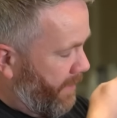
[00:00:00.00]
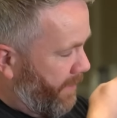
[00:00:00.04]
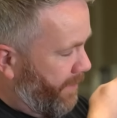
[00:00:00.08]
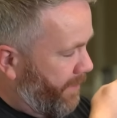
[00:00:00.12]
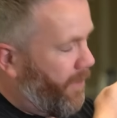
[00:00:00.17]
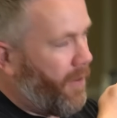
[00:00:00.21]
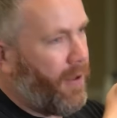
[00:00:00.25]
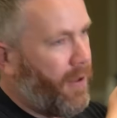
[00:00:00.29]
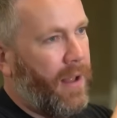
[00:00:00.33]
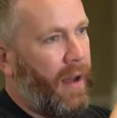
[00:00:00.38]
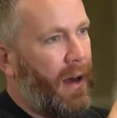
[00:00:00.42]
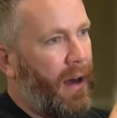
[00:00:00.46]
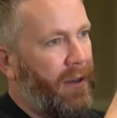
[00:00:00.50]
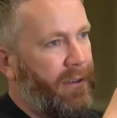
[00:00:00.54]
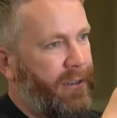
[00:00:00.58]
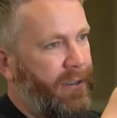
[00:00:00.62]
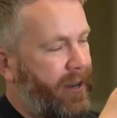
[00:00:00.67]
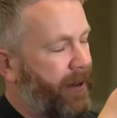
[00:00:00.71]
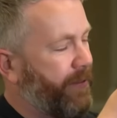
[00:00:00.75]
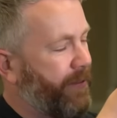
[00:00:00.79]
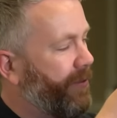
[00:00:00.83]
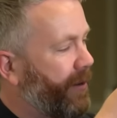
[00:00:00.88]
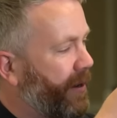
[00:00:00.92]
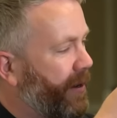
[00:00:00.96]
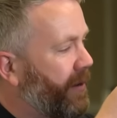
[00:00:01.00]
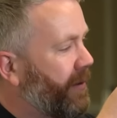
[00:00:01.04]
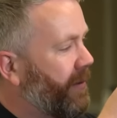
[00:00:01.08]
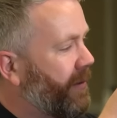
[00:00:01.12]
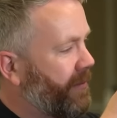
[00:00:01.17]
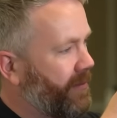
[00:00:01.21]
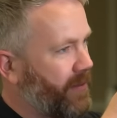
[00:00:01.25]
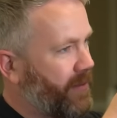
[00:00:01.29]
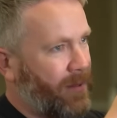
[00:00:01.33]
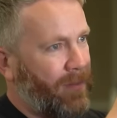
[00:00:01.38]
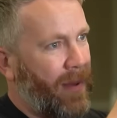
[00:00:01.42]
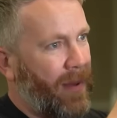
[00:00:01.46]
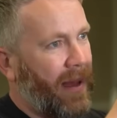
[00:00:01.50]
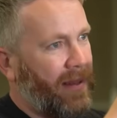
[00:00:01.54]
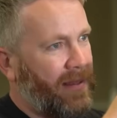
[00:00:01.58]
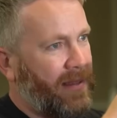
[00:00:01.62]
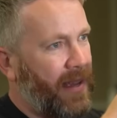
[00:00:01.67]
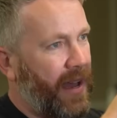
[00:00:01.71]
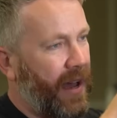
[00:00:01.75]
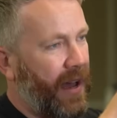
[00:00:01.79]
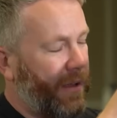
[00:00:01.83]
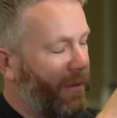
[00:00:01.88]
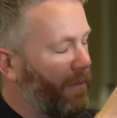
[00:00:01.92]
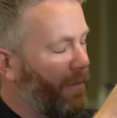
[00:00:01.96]
full-on different
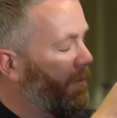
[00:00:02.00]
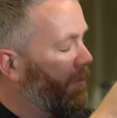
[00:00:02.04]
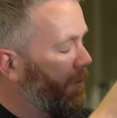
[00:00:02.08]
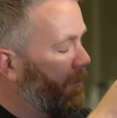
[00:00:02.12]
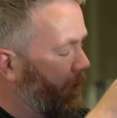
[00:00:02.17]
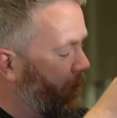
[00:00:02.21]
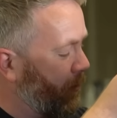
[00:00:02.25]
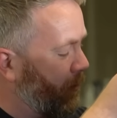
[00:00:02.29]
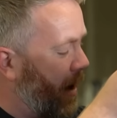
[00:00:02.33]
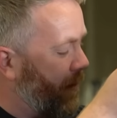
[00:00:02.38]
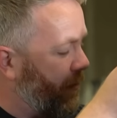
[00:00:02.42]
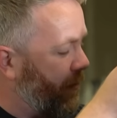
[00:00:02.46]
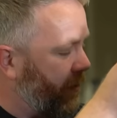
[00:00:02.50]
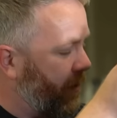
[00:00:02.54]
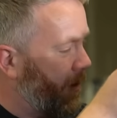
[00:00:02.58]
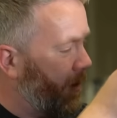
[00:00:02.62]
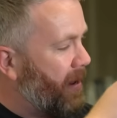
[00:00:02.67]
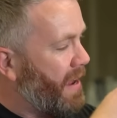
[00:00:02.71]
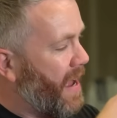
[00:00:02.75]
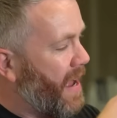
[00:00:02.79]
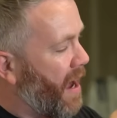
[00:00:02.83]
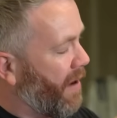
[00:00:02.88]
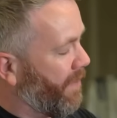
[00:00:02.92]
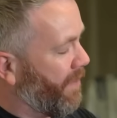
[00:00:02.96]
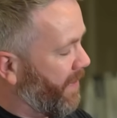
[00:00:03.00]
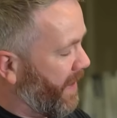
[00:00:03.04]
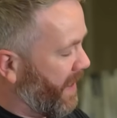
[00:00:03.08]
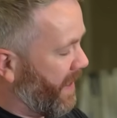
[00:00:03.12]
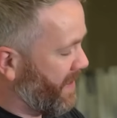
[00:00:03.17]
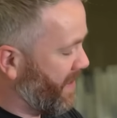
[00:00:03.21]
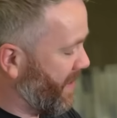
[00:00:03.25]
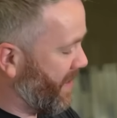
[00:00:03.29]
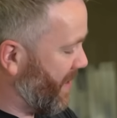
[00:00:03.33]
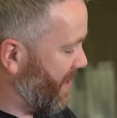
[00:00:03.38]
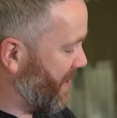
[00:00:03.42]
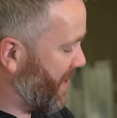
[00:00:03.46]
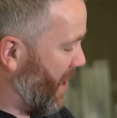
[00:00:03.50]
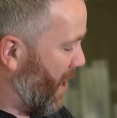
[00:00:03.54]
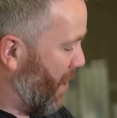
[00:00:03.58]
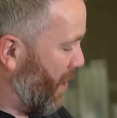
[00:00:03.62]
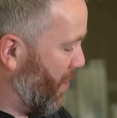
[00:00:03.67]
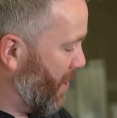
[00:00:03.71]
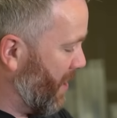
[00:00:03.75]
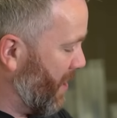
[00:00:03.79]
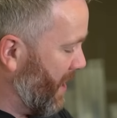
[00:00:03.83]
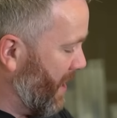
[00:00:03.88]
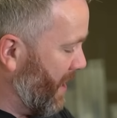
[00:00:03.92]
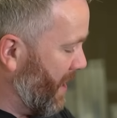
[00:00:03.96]
SmackDown referee outfits. So
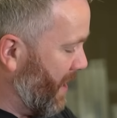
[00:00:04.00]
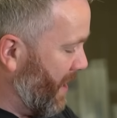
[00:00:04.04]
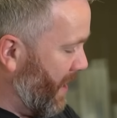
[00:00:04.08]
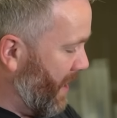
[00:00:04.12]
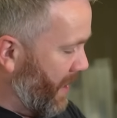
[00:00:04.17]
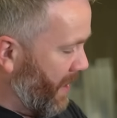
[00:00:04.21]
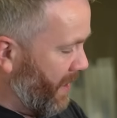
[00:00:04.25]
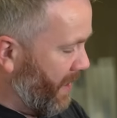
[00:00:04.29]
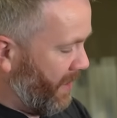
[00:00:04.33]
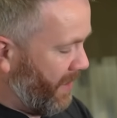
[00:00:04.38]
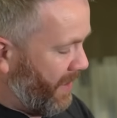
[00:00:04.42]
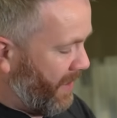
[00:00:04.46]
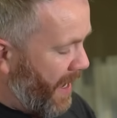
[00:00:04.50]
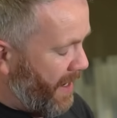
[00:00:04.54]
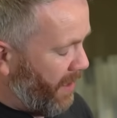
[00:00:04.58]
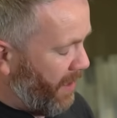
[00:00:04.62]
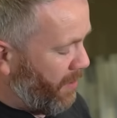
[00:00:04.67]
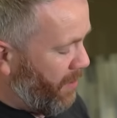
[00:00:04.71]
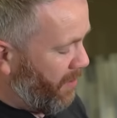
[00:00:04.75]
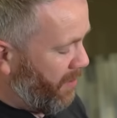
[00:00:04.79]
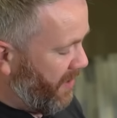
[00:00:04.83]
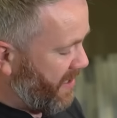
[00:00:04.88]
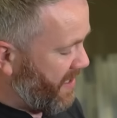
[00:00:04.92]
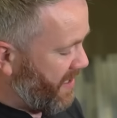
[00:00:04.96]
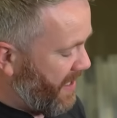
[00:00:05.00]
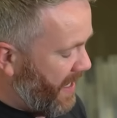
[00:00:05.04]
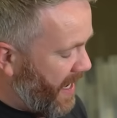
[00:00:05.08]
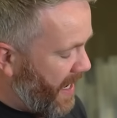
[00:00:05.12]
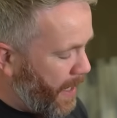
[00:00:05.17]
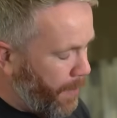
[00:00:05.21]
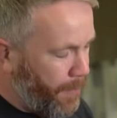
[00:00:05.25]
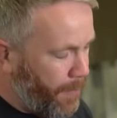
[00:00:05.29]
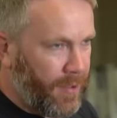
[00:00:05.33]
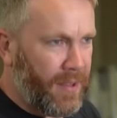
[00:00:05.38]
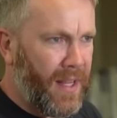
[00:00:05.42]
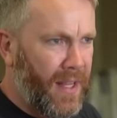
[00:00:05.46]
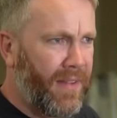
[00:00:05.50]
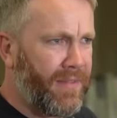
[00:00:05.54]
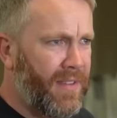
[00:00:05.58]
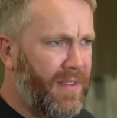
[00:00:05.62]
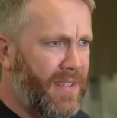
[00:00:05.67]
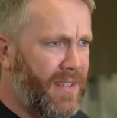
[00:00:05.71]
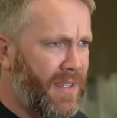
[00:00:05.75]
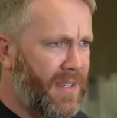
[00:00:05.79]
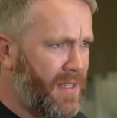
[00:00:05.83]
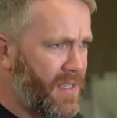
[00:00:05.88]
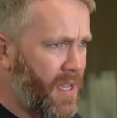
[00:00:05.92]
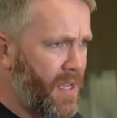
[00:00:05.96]
kind of cool to see. Would love to
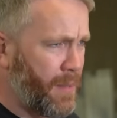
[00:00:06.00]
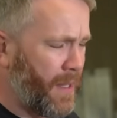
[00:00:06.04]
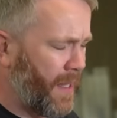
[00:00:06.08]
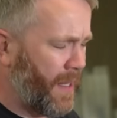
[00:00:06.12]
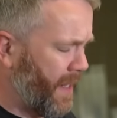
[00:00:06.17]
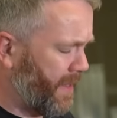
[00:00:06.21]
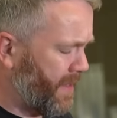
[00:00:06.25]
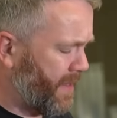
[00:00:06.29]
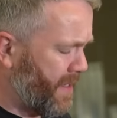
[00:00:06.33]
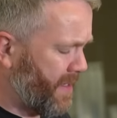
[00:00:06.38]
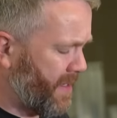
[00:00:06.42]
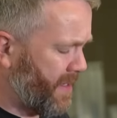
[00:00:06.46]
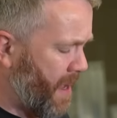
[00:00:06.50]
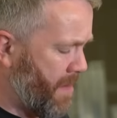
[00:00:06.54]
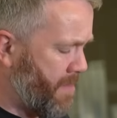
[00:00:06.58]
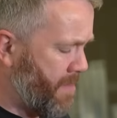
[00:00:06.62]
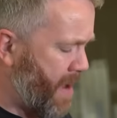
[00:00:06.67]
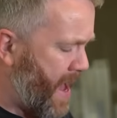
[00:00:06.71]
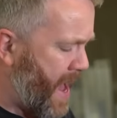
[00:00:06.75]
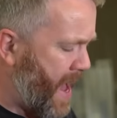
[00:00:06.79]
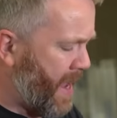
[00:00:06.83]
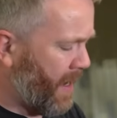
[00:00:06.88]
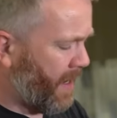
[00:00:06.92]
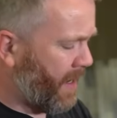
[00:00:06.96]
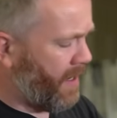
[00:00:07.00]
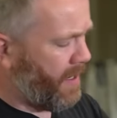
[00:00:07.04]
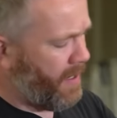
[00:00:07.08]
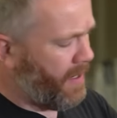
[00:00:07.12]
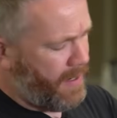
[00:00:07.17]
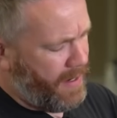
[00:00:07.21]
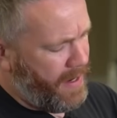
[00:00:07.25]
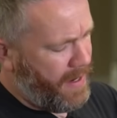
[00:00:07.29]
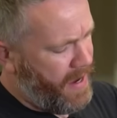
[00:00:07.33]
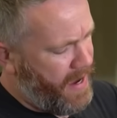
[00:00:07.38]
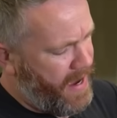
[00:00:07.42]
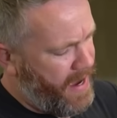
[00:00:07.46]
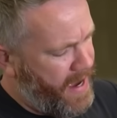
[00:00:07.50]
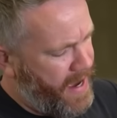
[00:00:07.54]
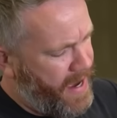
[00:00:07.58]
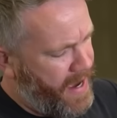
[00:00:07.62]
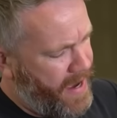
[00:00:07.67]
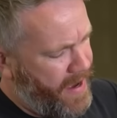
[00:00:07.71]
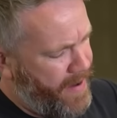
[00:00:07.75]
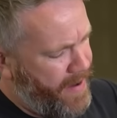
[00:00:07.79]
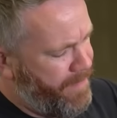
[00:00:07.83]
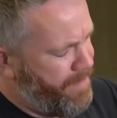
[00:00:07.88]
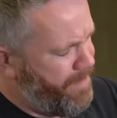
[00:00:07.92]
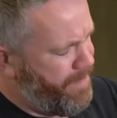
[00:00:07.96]
see something like this come back.
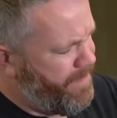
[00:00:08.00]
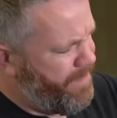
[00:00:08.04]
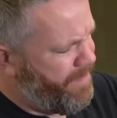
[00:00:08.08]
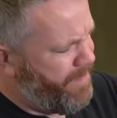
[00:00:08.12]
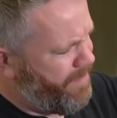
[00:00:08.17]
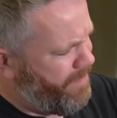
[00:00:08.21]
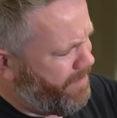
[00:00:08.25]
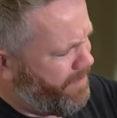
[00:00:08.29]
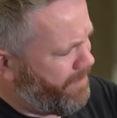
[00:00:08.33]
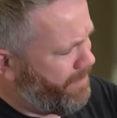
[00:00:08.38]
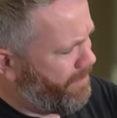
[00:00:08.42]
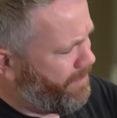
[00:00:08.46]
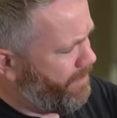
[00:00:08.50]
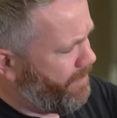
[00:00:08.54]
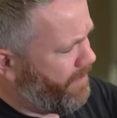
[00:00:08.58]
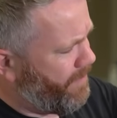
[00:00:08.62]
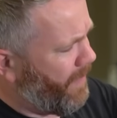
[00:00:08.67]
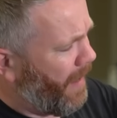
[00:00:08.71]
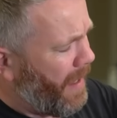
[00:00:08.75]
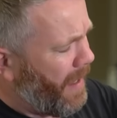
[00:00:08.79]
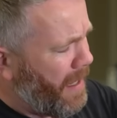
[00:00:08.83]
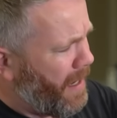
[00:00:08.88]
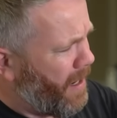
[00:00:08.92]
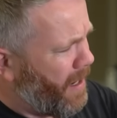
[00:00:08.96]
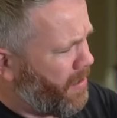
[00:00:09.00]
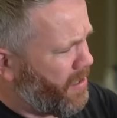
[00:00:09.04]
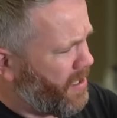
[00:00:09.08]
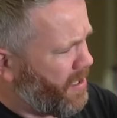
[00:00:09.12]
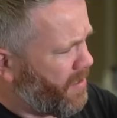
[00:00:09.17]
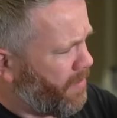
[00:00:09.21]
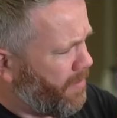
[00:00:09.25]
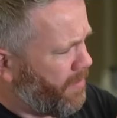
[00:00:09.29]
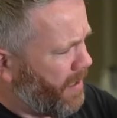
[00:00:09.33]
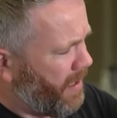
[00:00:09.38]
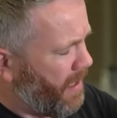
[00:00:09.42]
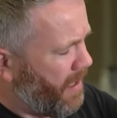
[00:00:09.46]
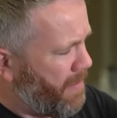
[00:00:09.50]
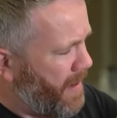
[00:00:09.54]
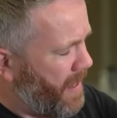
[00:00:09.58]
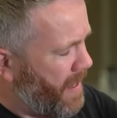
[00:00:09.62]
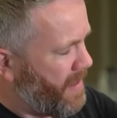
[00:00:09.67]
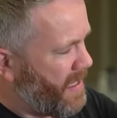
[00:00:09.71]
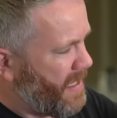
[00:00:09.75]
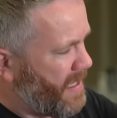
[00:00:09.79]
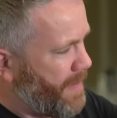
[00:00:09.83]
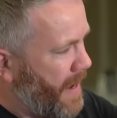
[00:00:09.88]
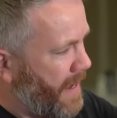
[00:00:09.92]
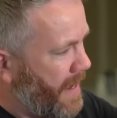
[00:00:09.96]
You know, just really made
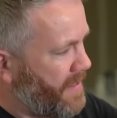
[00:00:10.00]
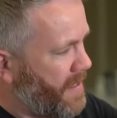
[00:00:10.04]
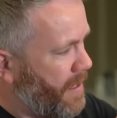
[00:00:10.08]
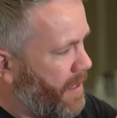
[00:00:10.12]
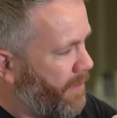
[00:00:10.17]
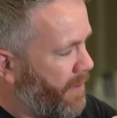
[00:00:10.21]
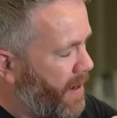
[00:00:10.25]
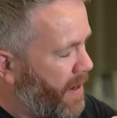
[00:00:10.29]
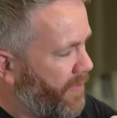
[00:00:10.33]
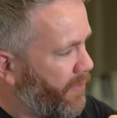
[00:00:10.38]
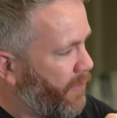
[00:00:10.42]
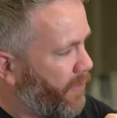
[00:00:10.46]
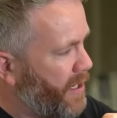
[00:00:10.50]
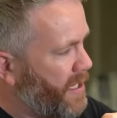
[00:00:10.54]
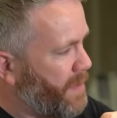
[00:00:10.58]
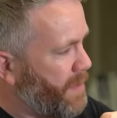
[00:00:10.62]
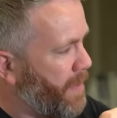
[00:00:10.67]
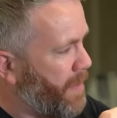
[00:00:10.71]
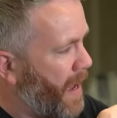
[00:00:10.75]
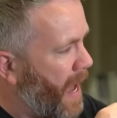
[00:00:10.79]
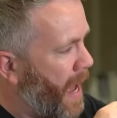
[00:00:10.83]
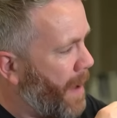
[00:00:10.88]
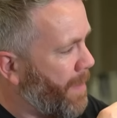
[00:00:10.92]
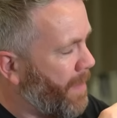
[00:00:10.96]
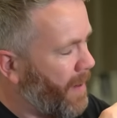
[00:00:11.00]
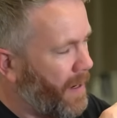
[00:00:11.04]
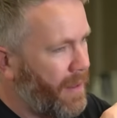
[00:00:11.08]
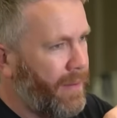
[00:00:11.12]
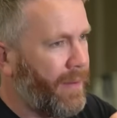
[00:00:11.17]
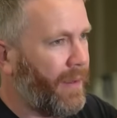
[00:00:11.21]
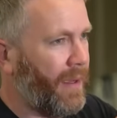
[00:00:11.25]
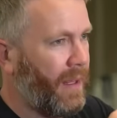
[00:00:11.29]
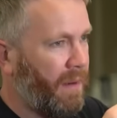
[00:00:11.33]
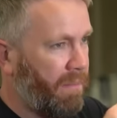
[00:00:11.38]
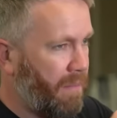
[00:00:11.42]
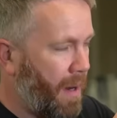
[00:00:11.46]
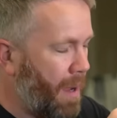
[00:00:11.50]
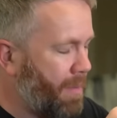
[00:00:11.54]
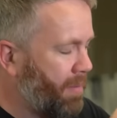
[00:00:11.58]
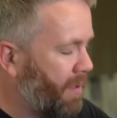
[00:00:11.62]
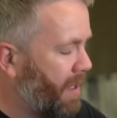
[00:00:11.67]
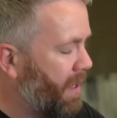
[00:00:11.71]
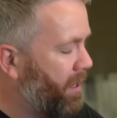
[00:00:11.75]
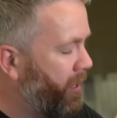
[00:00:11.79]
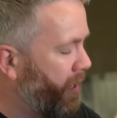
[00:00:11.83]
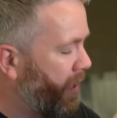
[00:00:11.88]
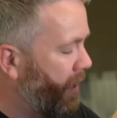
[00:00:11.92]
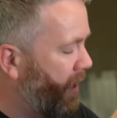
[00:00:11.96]
the SmackDown referees pop, and I think it
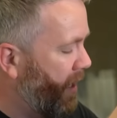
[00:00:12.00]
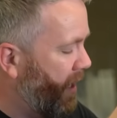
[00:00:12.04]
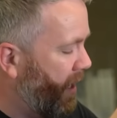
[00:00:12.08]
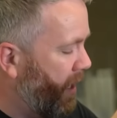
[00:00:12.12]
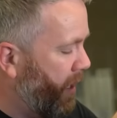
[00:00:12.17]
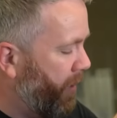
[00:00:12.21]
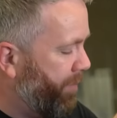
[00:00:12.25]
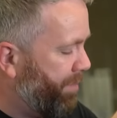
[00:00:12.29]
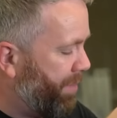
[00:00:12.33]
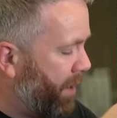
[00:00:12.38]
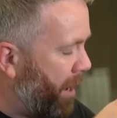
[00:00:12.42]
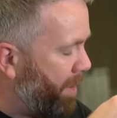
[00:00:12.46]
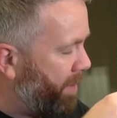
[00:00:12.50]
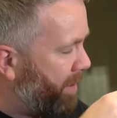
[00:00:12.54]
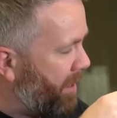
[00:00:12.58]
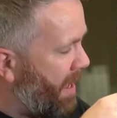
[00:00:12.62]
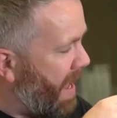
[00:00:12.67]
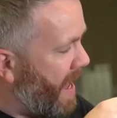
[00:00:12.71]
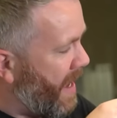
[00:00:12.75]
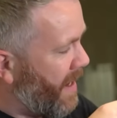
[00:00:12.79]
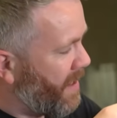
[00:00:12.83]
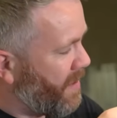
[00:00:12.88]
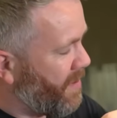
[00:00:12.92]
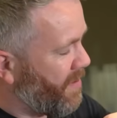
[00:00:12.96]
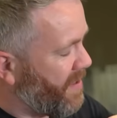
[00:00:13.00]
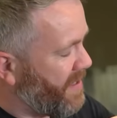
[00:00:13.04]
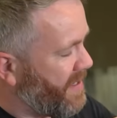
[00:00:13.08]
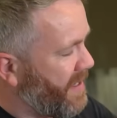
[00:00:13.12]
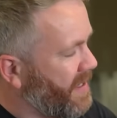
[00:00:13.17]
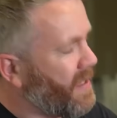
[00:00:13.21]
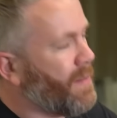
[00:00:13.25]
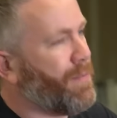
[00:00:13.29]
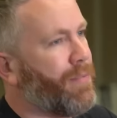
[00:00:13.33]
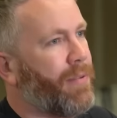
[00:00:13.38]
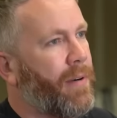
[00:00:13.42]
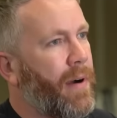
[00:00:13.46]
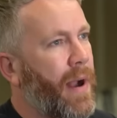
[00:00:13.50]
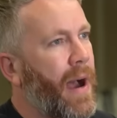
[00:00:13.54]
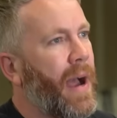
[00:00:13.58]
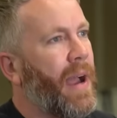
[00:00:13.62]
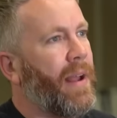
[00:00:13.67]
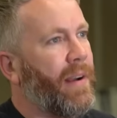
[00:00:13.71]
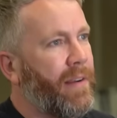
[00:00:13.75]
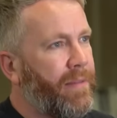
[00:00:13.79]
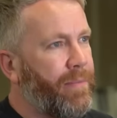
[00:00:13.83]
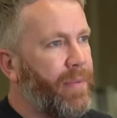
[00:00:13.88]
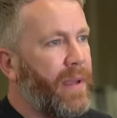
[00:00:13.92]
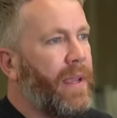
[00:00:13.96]
probably added to a sense of
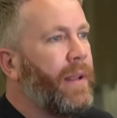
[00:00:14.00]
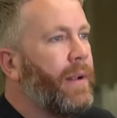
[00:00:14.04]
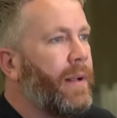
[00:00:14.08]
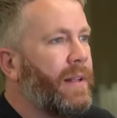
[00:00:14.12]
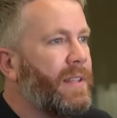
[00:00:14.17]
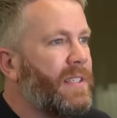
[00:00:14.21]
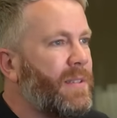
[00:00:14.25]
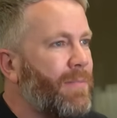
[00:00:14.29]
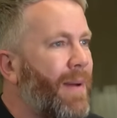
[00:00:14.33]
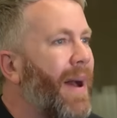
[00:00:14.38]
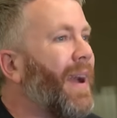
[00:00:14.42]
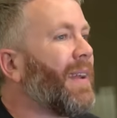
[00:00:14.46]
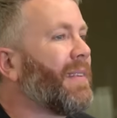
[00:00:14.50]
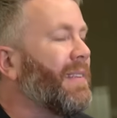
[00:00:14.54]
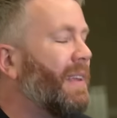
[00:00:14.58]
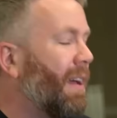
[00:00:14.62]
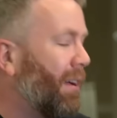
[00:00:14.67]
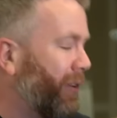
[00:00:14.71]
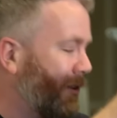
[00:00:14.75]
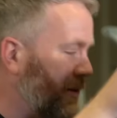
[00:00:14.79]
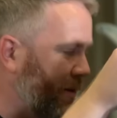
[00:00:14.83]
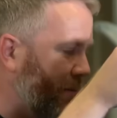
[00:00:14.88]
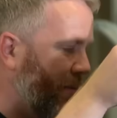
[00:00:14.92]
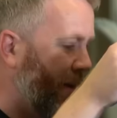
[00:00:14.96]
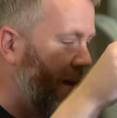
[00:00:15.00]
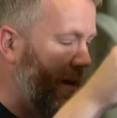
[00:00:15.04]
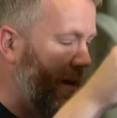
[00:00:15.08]
pride of being on SmackDown to